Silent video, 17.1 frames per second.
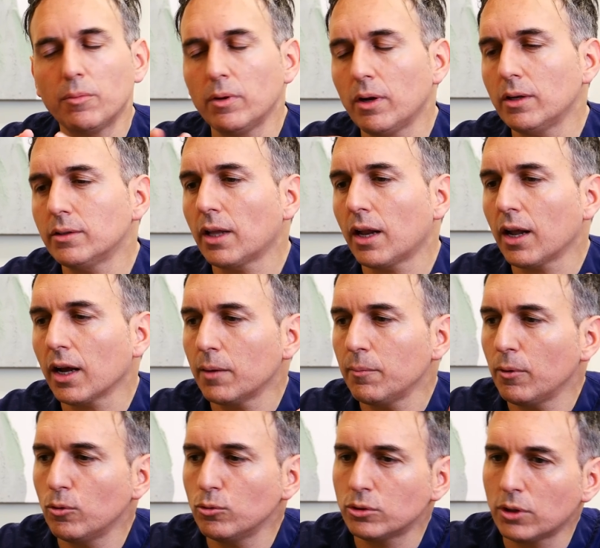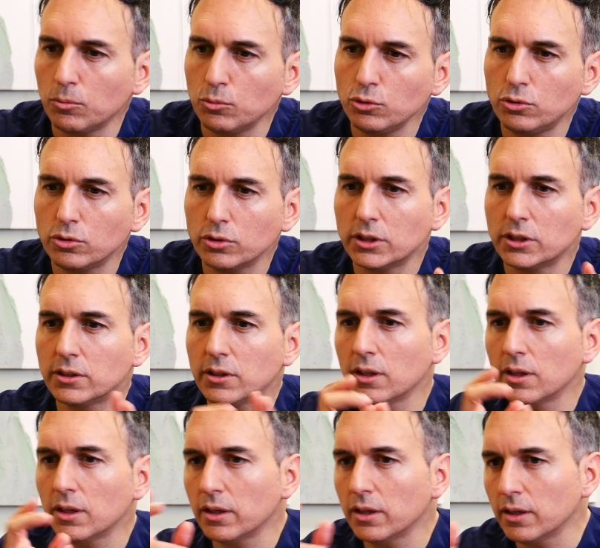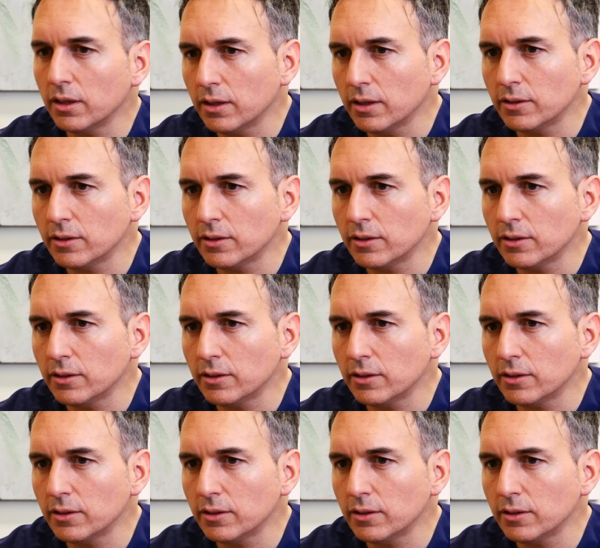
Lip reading: lot. I like this less so far.